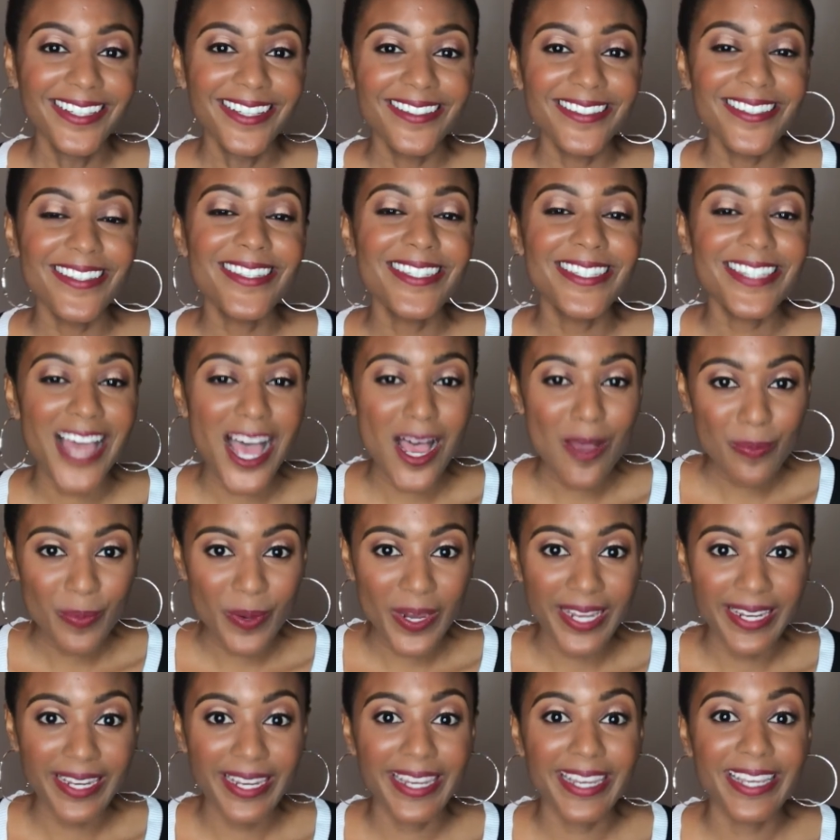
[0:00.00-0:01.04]
So stop
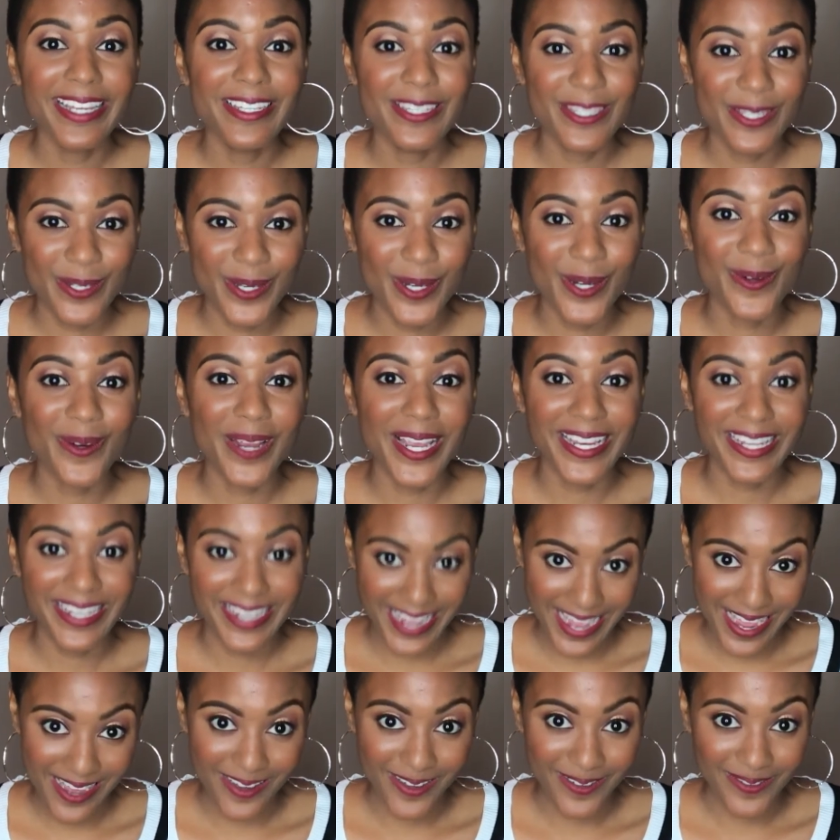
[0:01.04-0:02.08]
waiting and do it right
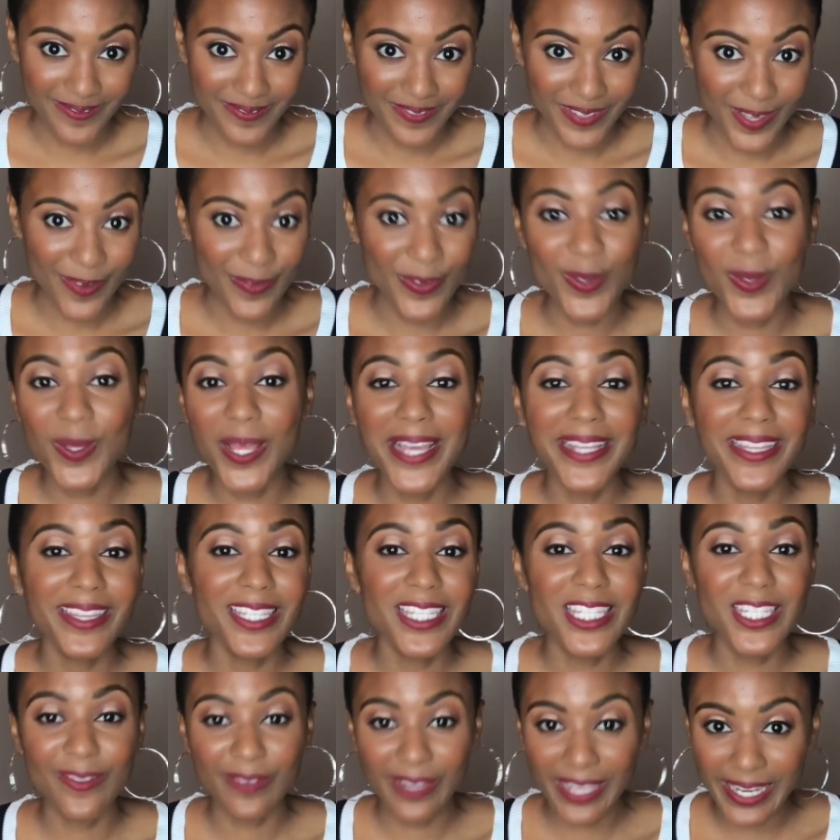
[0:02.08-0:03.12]
now. If you like
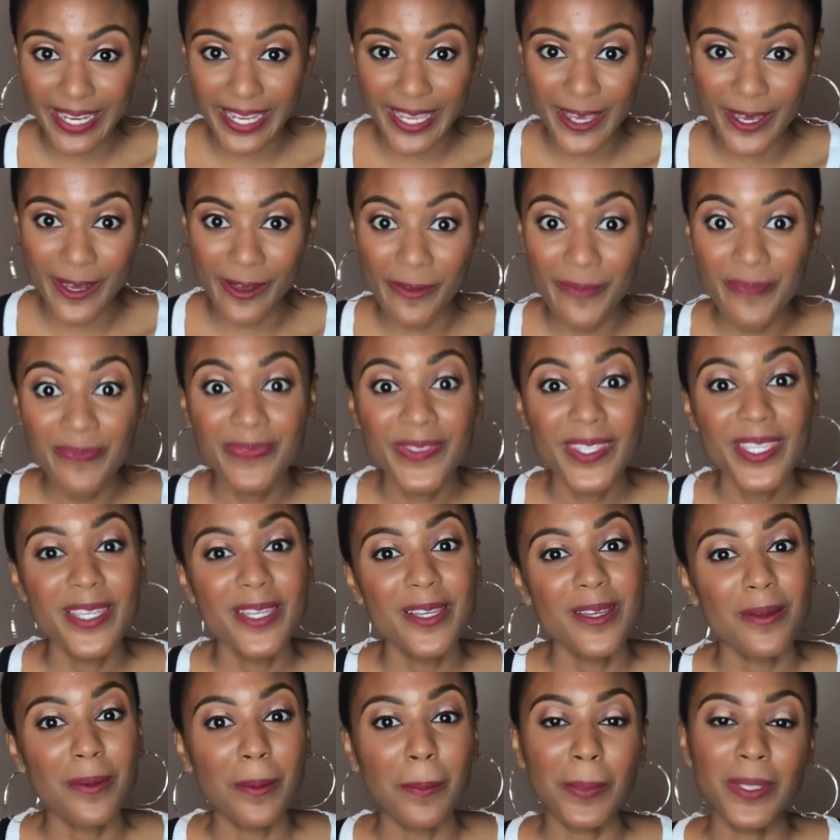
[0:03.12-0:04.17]
this video,
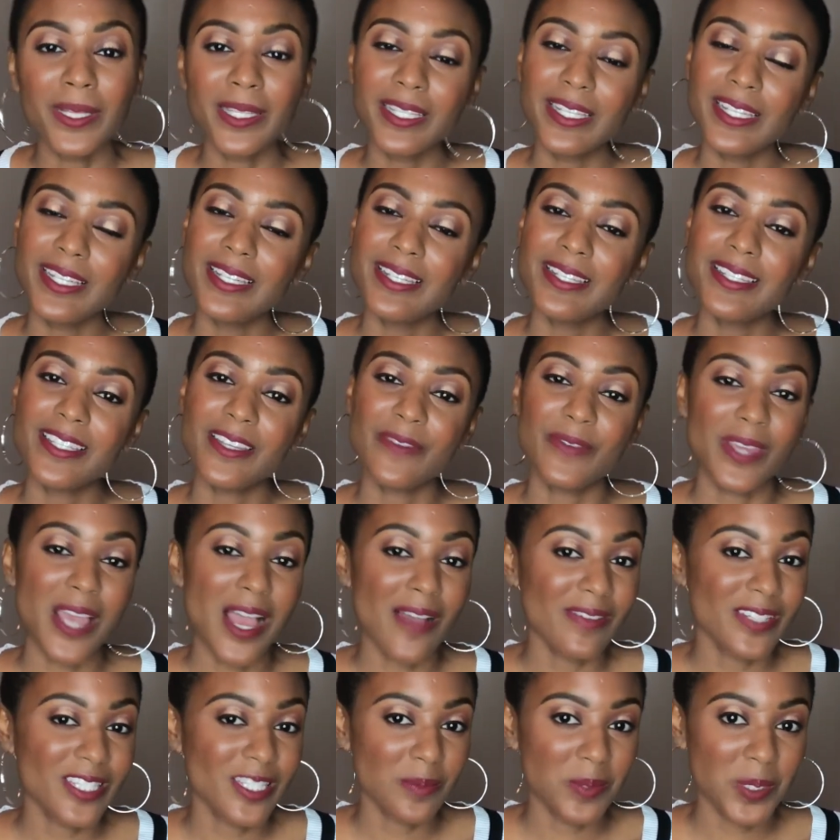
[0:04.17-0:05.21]
please, if you
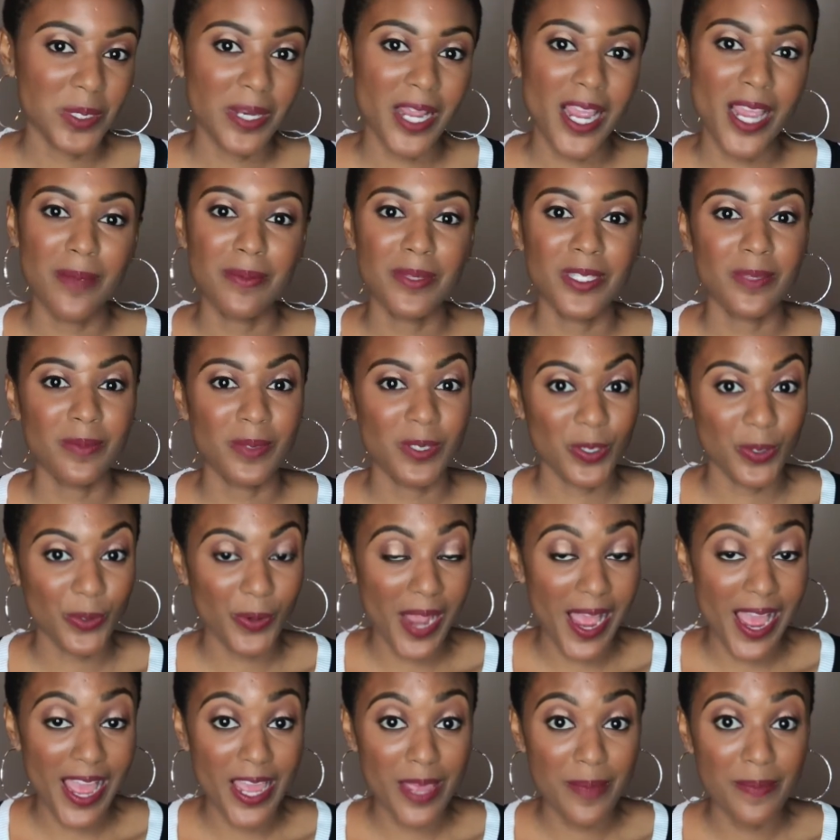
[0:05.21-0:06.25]
haven't subscribed,
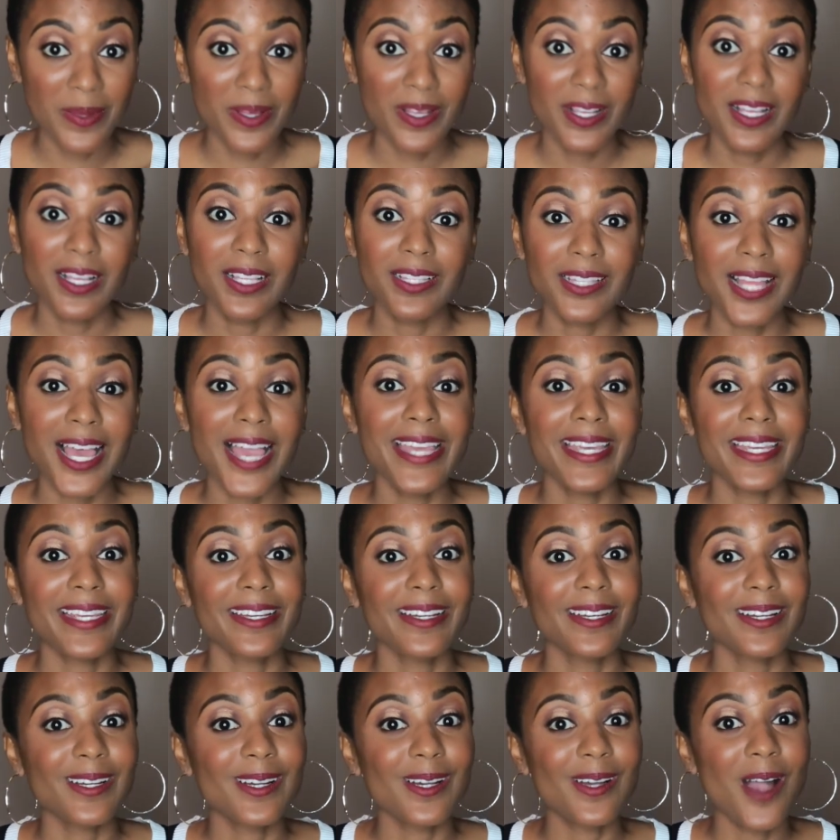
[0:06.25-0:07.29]
subscribe, like,
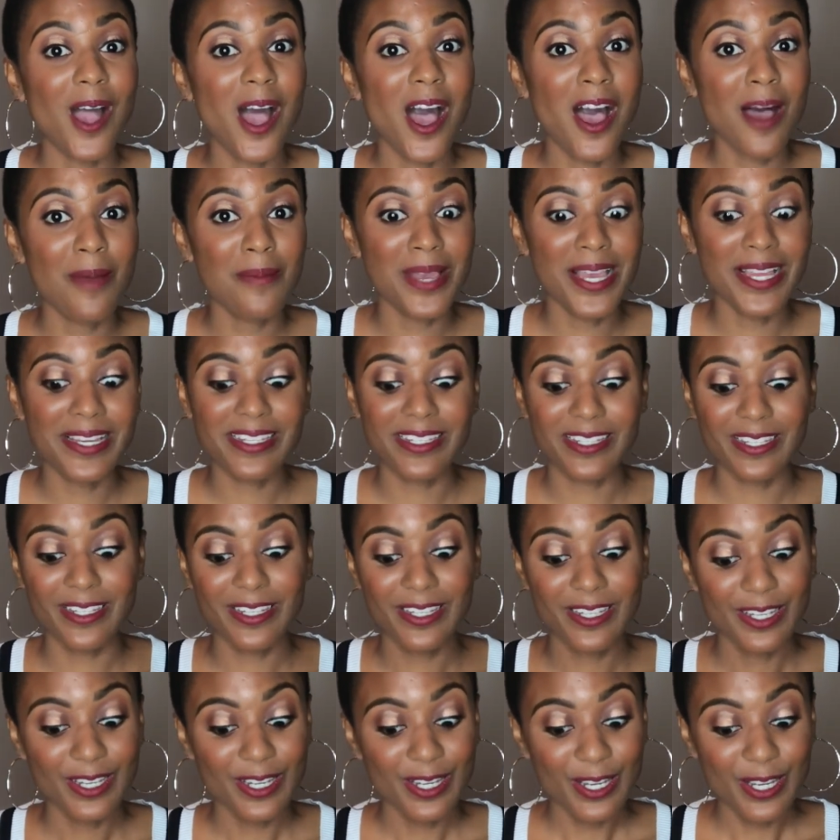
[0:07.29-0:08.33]
comment.
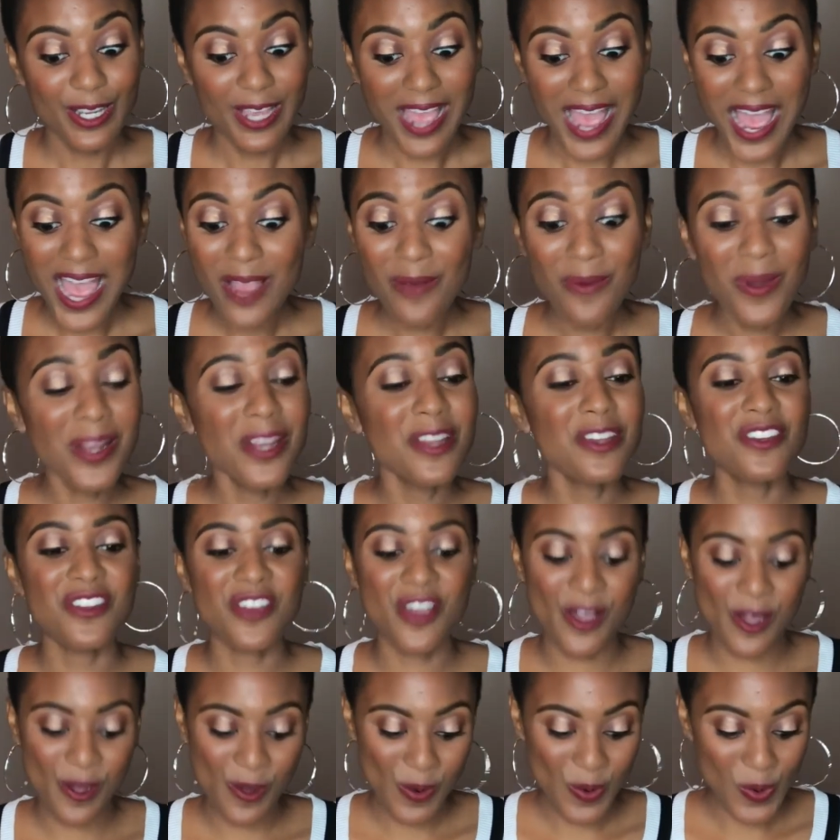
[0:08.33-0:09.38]
I want to
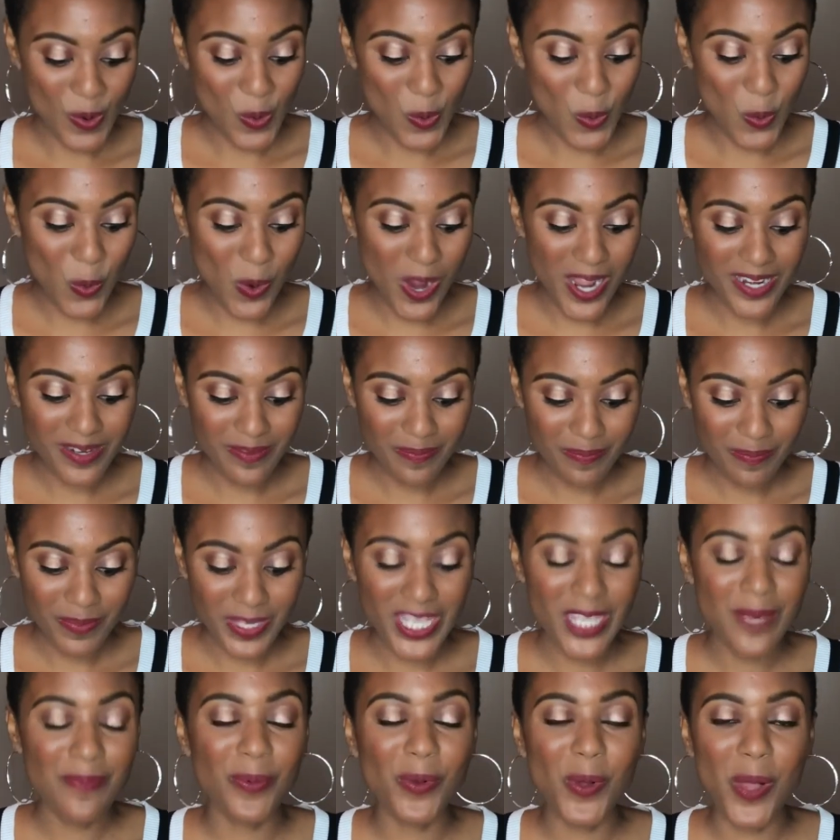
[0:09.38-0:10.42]
know what
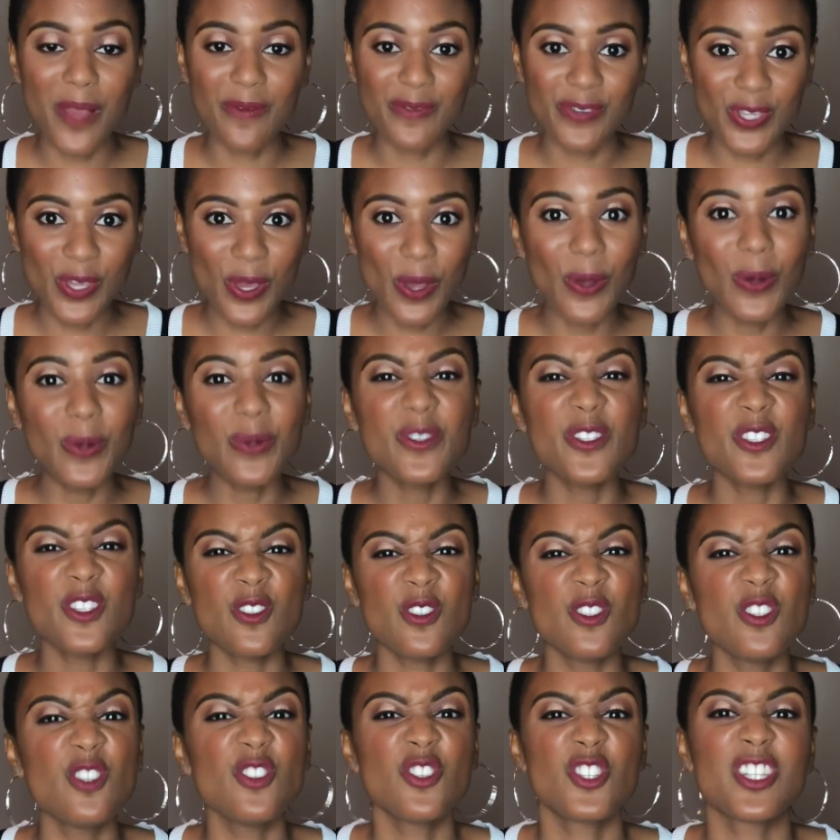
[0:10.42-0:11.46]
people have told you
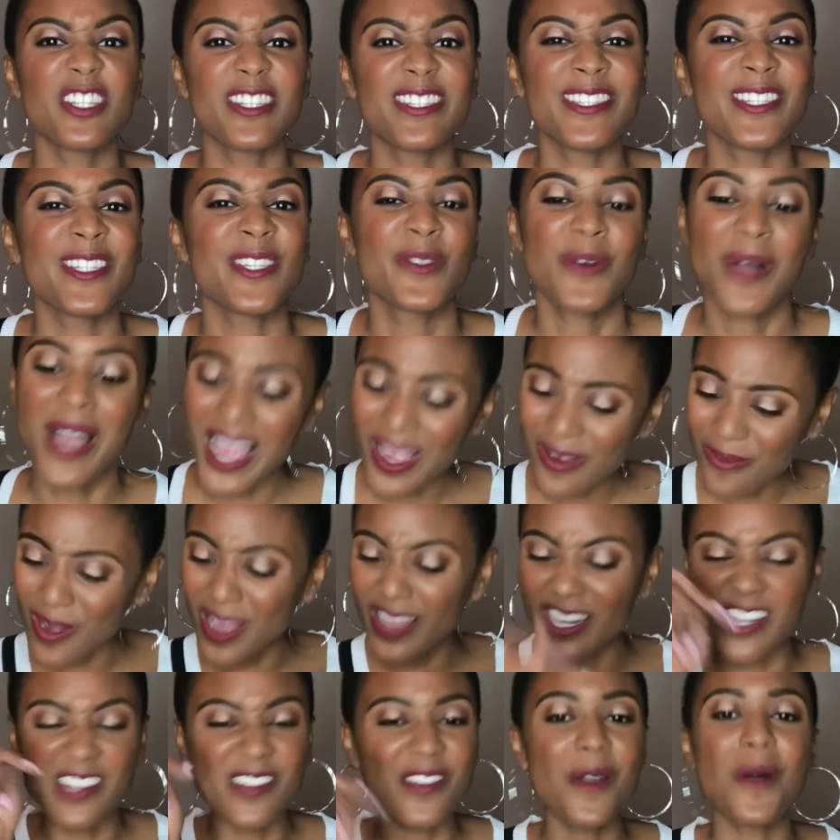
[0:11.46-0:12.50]
you should do. I
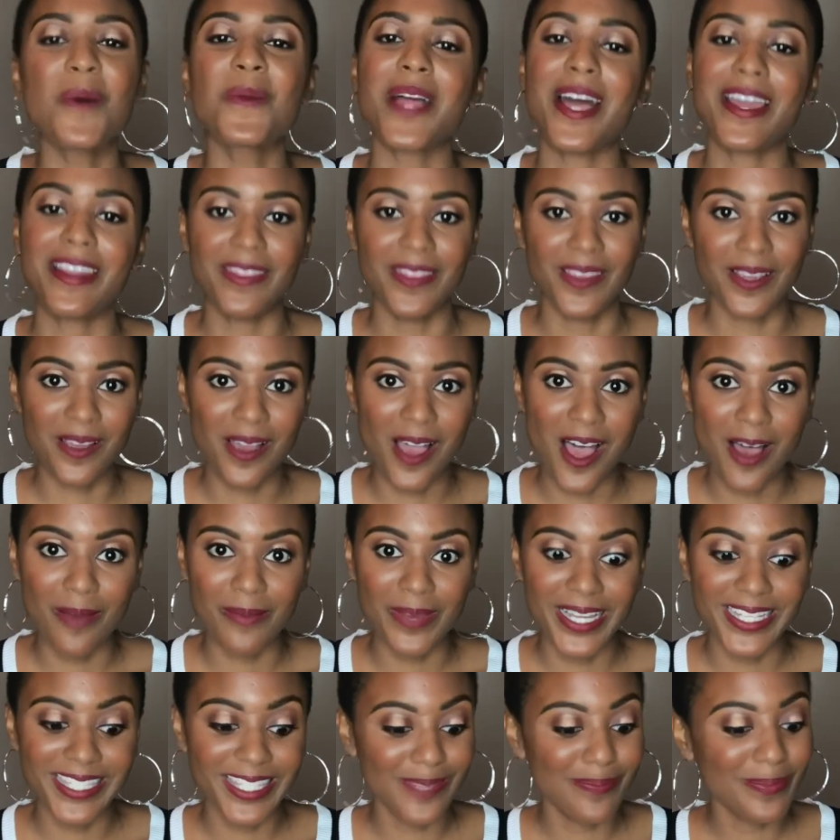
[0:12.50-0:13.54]
want to know that in the
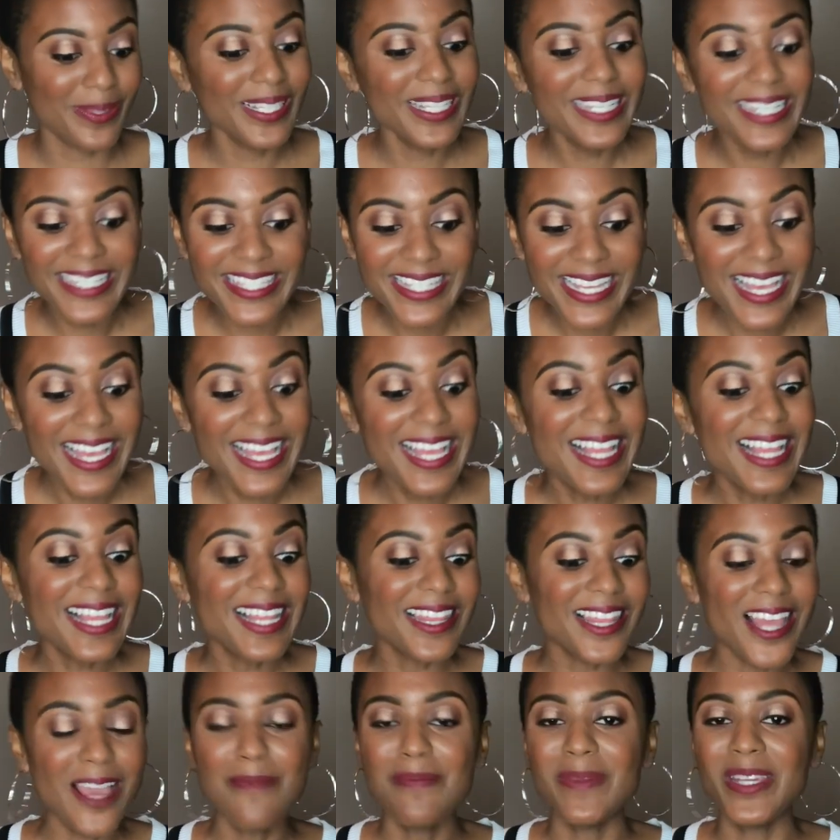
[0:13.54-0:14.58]
comments. Please
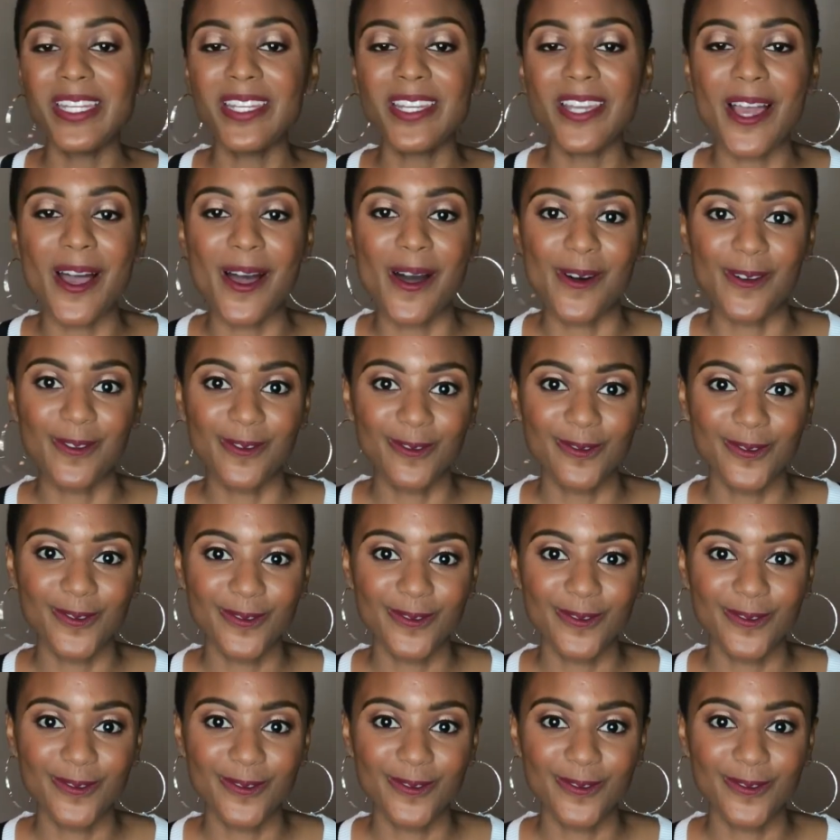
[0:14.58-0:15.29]
let me know.